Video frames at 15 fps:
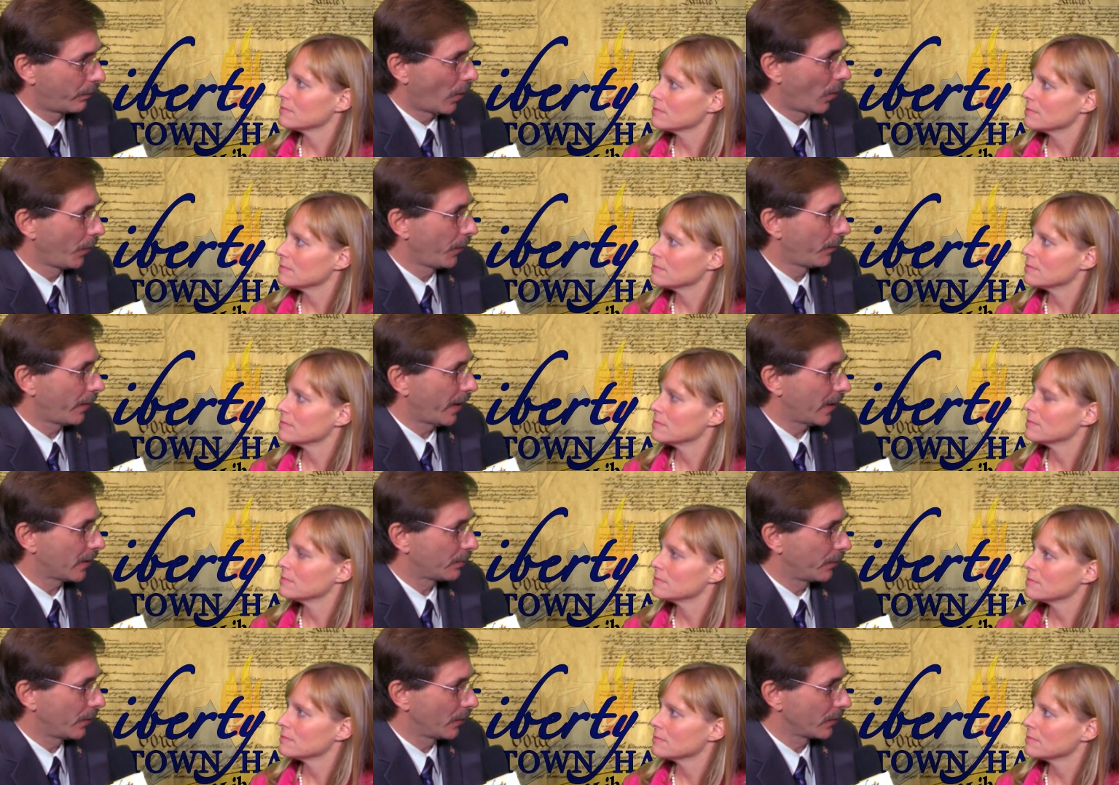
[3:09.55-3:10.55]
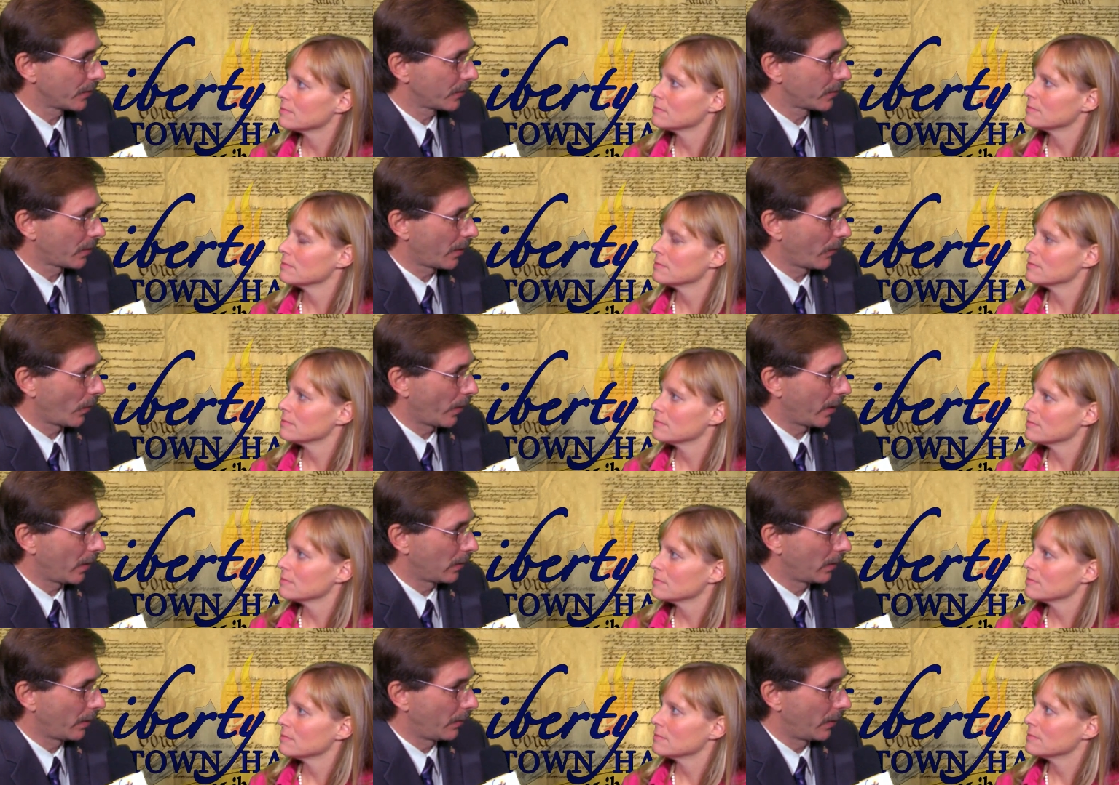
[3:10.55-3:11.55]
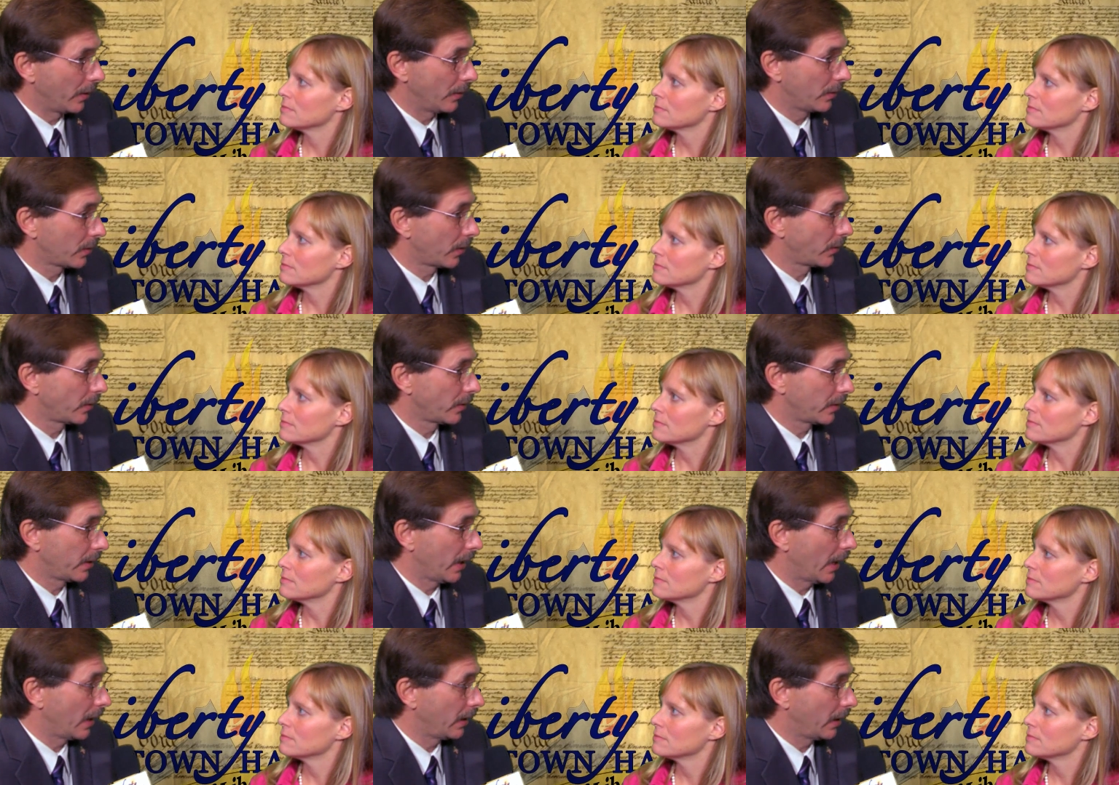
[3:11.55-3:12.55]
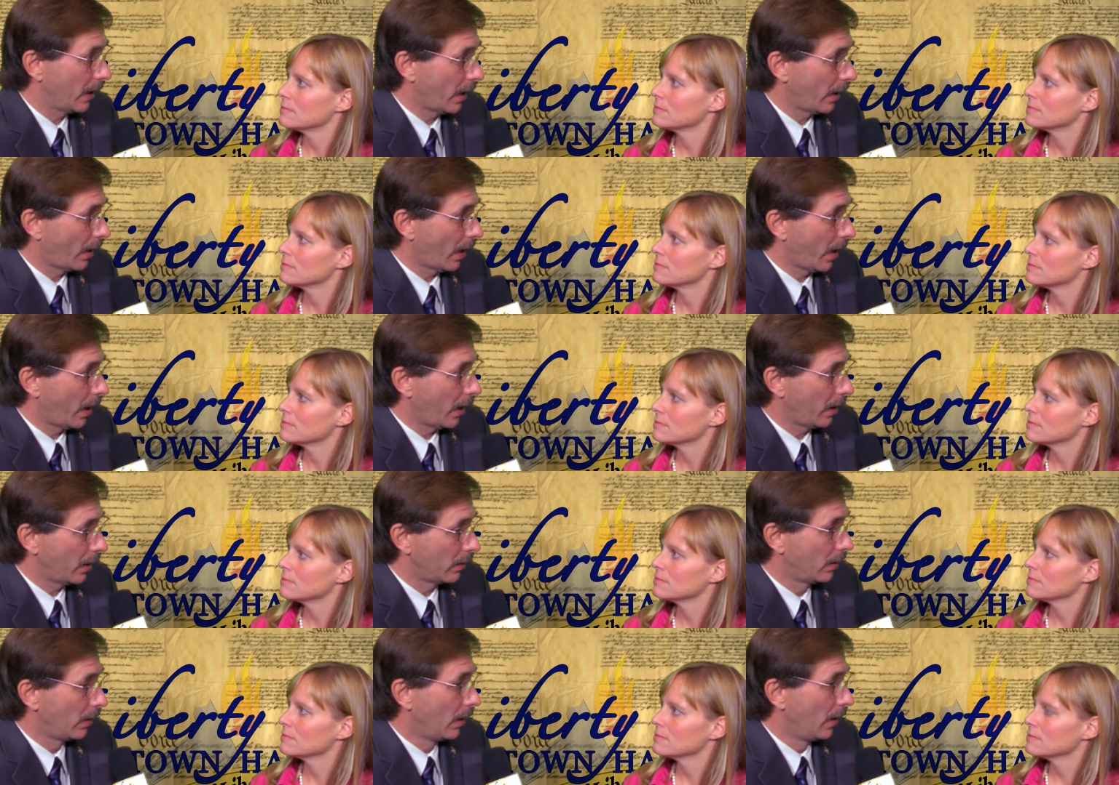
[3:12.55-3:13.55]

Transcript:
Speaker 1: Both have passed bills that strip away your liberties, such as the NDAA, and